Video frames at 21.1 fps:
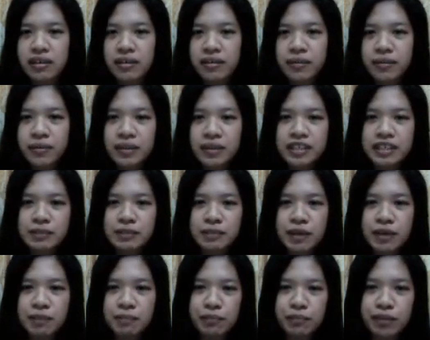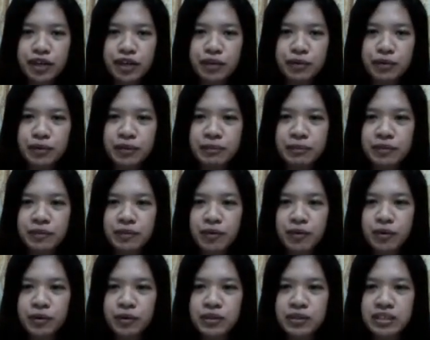This paper will be
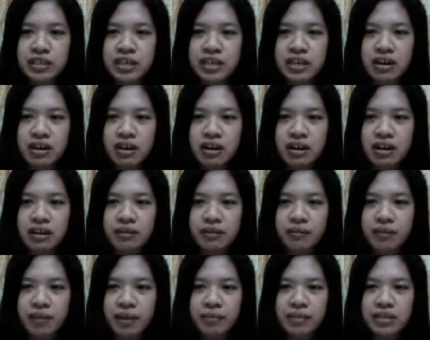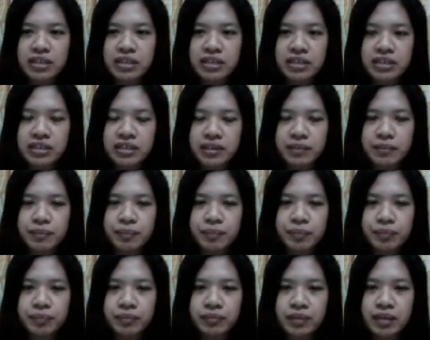focusing on
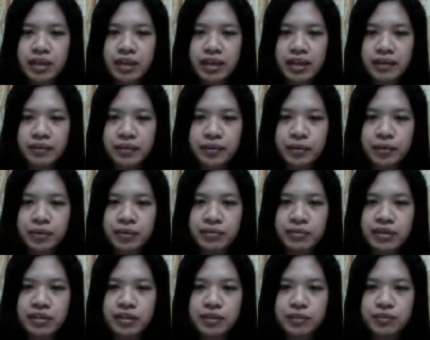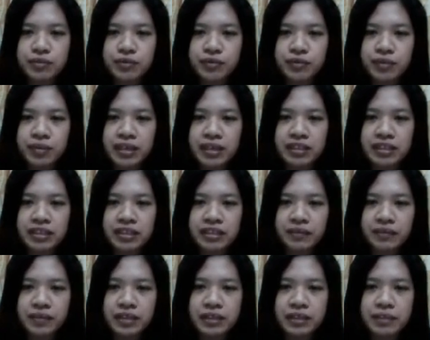feminism and the women's movement in
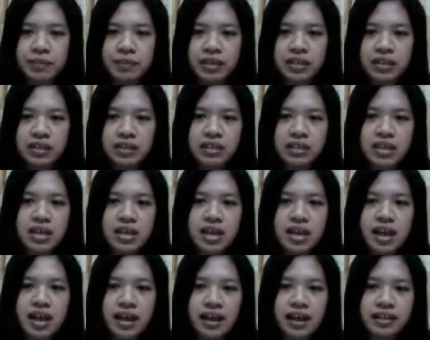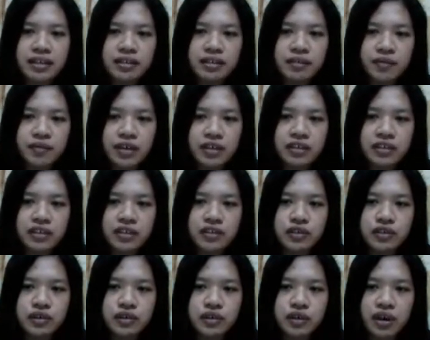the Philippines as it
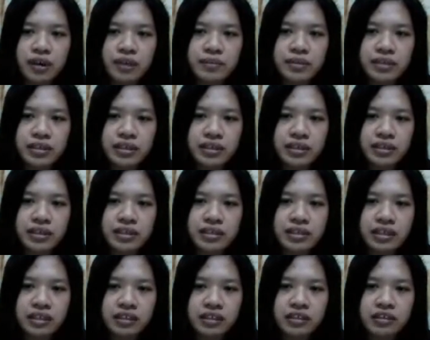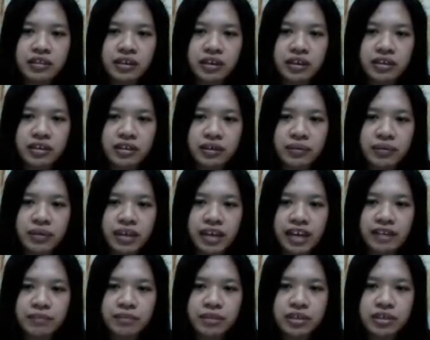faces new obstacles at the dawn of the
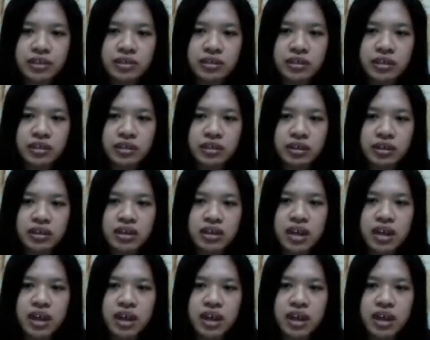administration